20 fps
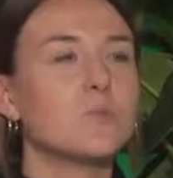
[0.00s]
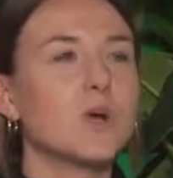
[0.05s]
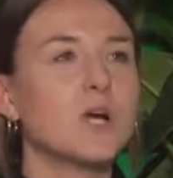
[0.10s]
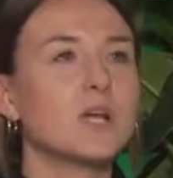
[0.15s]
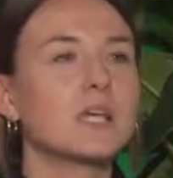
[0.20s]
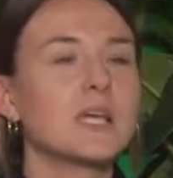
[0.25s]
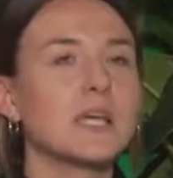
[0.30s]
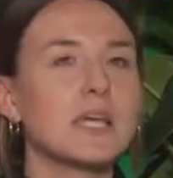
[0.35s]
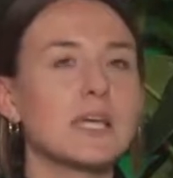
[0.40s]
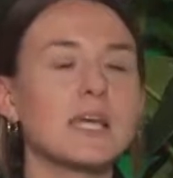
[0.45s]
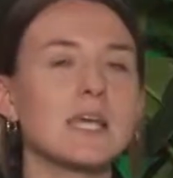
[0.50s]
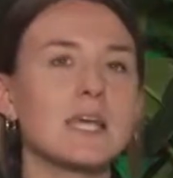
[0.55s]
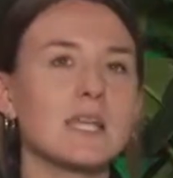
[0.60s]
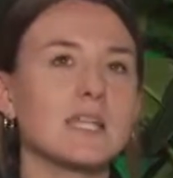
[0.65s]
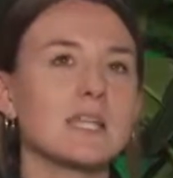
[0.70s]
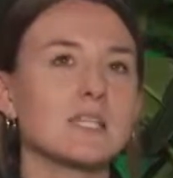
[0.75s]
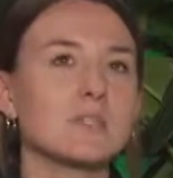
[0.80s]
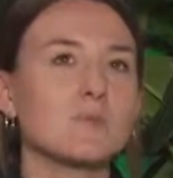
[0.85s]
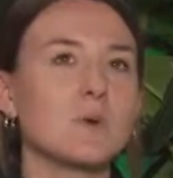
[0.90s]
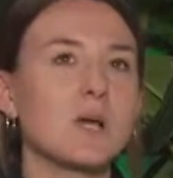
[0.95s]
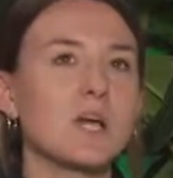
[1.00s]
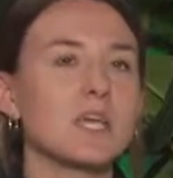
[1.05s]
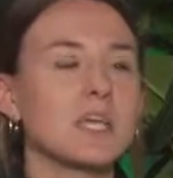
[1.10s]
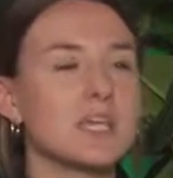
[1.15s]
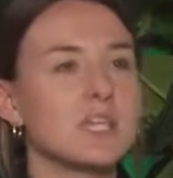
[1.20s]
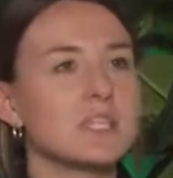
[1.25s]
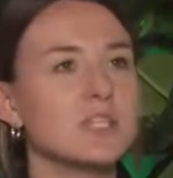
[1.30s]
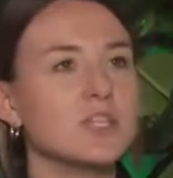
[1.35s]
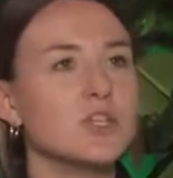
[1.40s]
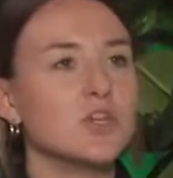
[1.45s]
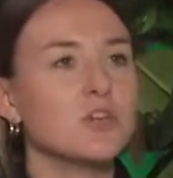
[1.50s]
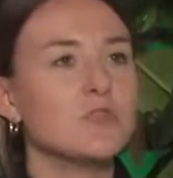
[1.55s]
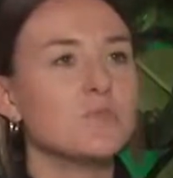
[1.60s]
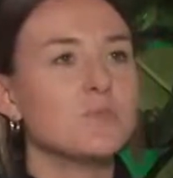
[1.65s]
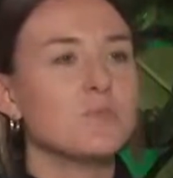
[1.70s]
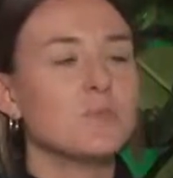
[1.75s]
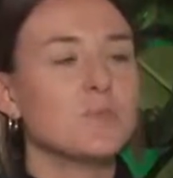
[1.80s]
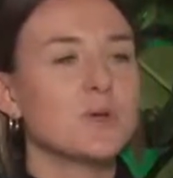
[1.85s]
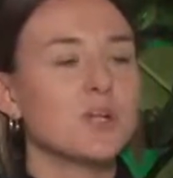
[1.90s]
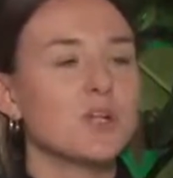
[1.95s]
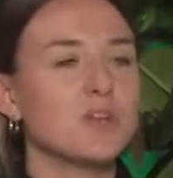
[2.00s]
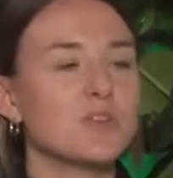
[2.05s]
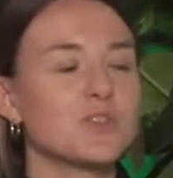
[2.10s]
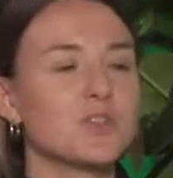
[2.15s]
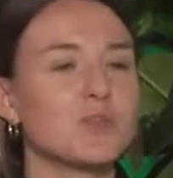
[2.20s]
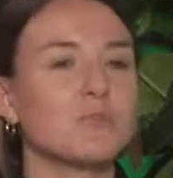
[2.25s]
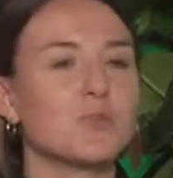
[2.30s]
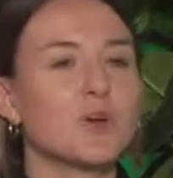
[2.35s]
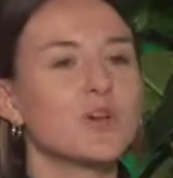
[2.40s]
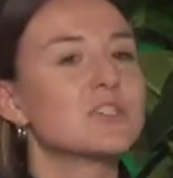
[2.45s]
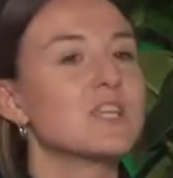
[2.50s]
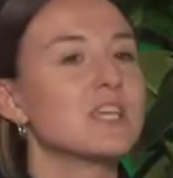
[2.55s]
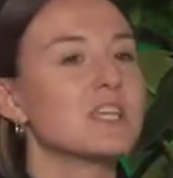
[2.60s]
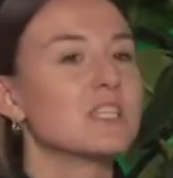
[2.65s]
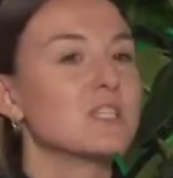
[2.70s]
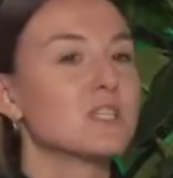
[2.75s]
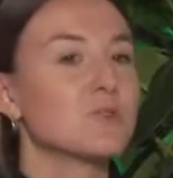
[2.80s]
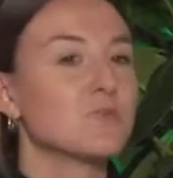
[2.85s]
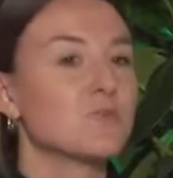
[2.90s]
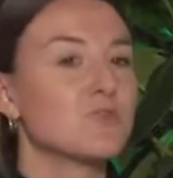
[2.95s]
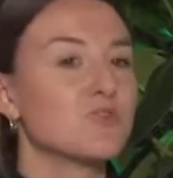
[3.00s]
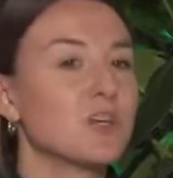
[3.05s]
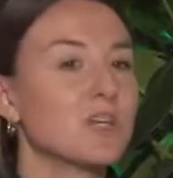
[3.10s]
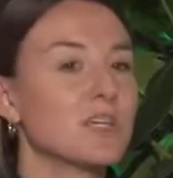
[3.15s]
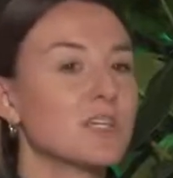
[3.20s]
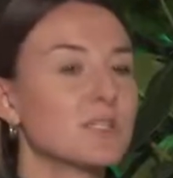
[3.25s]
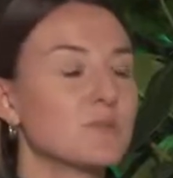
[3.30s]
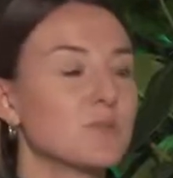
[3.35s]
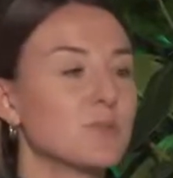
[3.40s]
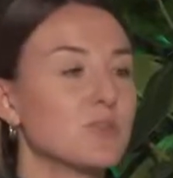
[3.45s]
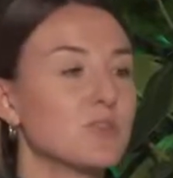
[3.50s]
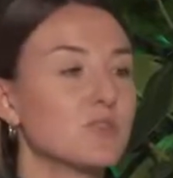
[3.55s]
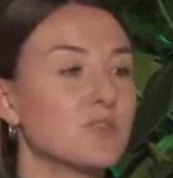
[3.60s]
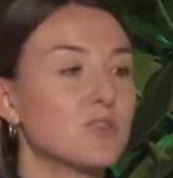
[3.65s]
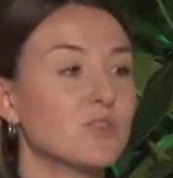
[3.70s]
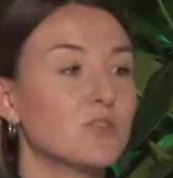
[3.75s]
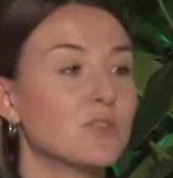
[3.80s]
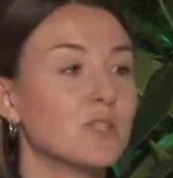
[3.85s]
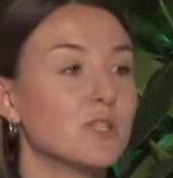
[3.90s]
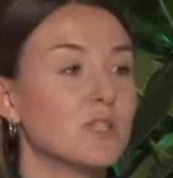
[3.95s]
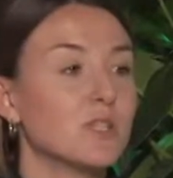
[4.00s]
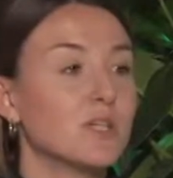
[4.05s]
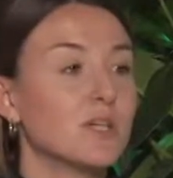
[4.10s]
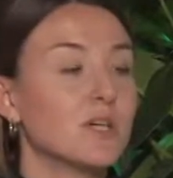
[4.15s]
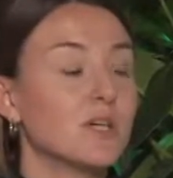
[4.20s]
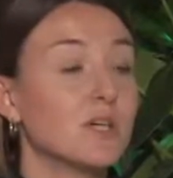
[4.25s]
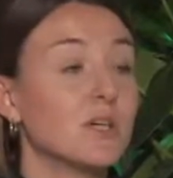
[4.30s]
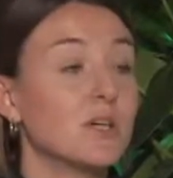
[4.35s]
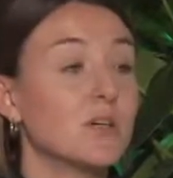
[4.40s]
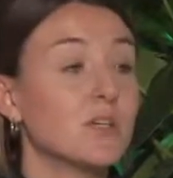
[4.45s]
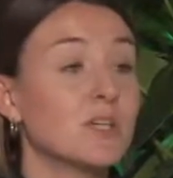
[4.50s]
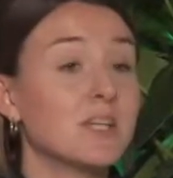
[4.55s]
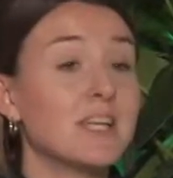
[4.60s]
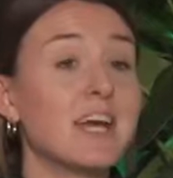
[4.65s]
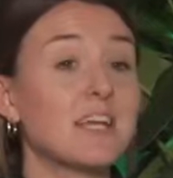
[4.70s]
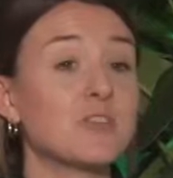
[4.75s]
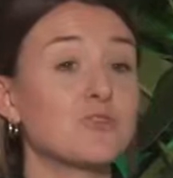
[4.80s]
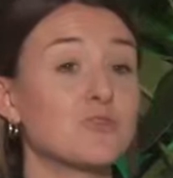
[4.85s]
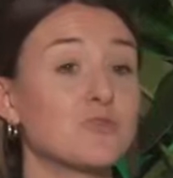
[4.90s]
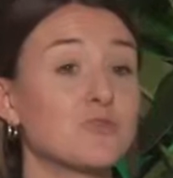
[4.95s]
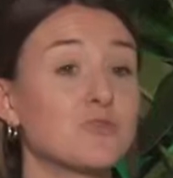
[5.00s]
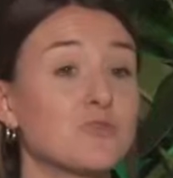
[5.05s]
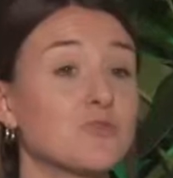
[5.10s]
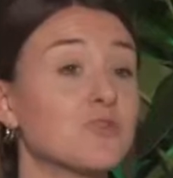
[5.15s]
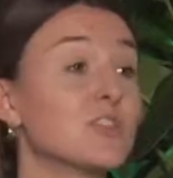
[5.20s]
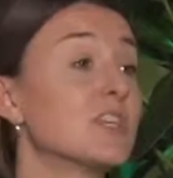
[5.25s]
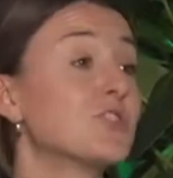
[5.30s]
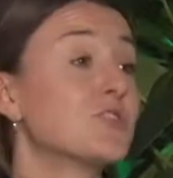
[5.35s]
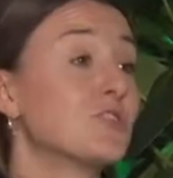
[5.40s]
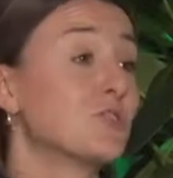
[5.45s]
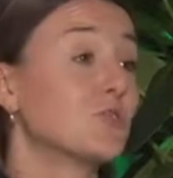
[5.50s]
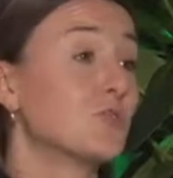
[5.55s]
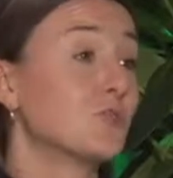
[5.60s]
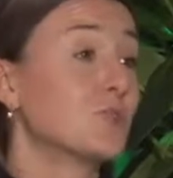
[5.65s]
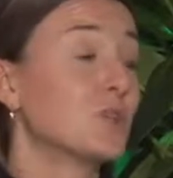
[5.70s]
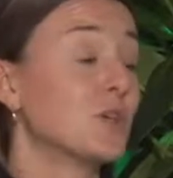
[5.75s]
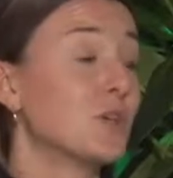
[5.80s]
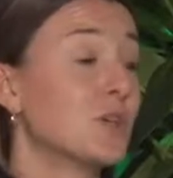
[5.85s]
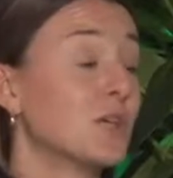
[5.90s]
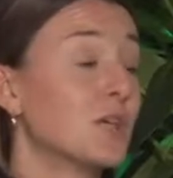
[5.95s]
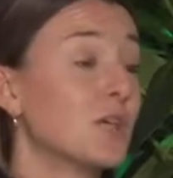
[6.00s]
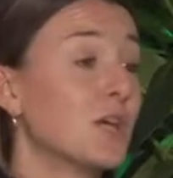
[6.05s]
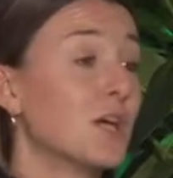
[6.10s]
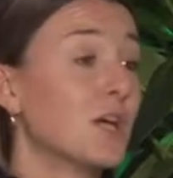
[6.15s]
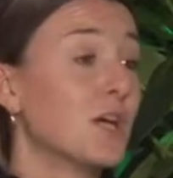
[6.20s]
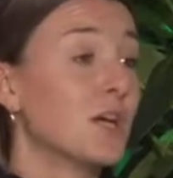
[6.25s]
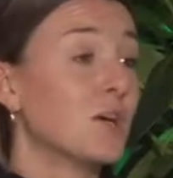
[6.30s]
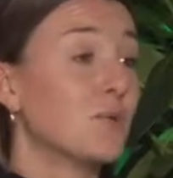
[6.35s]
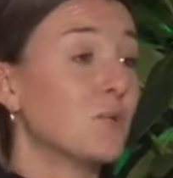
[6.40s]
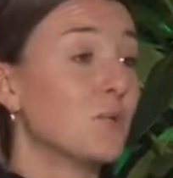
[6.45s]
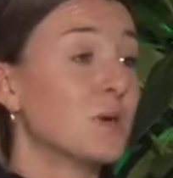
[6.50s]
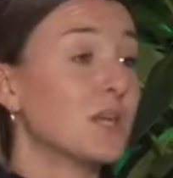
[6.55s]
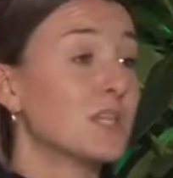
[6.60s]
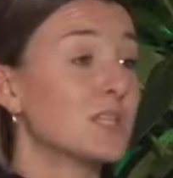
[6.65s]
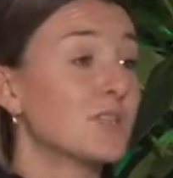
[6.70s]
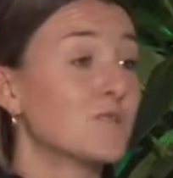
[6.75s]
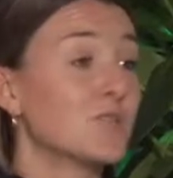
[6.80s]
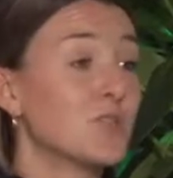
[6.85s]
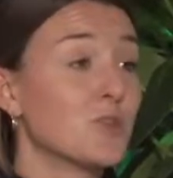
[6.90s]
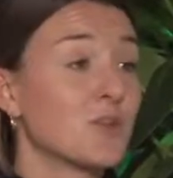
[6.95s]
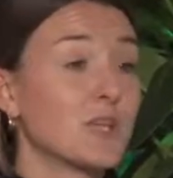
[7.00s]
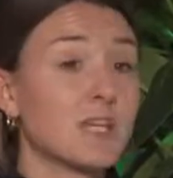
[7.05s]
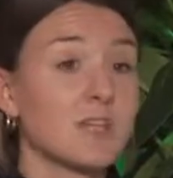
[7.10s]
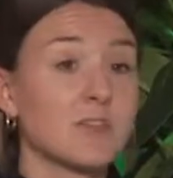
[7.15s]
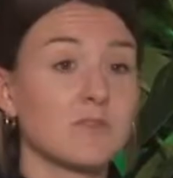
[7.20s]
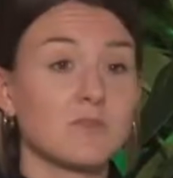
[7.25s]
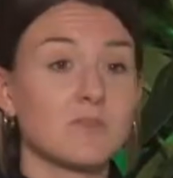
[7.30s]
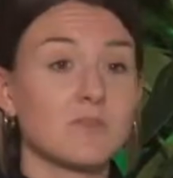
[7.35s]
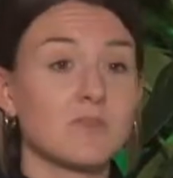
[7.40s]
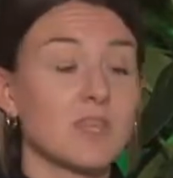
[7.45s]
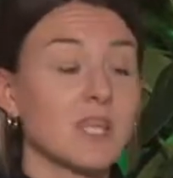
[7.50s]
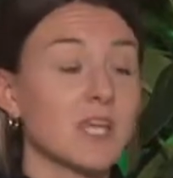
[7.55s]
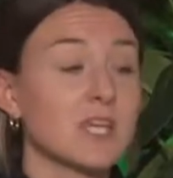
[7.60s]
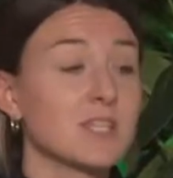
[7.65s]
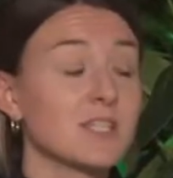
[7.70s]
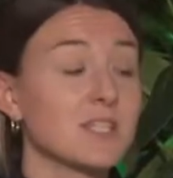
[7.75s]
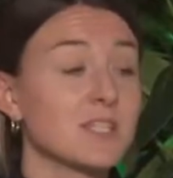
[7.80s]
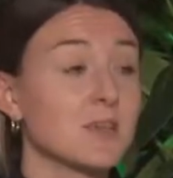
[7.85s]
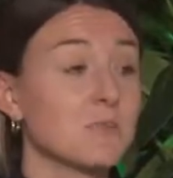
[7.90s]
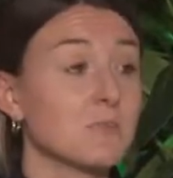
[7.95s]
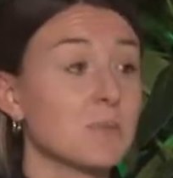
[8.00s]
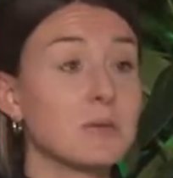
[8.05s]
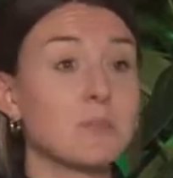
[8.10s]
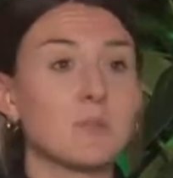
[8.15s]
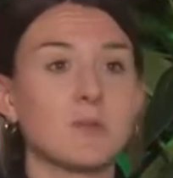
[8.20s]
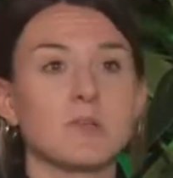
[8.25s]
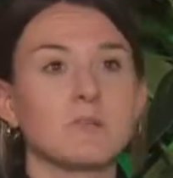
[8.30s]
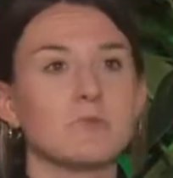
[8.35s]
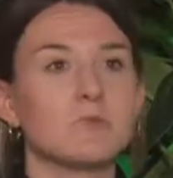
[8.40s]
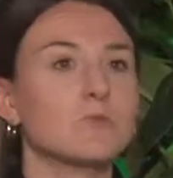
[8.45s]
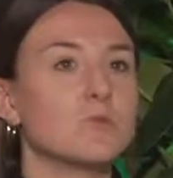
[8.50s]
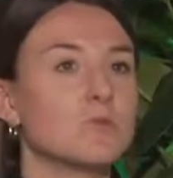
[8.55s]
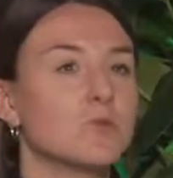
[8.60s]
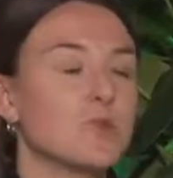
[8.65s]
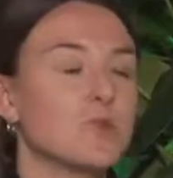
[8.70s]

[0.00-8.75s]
working in this way is new, but lots of the processes we're trying to build on are natural, traditional ways of doing things that people in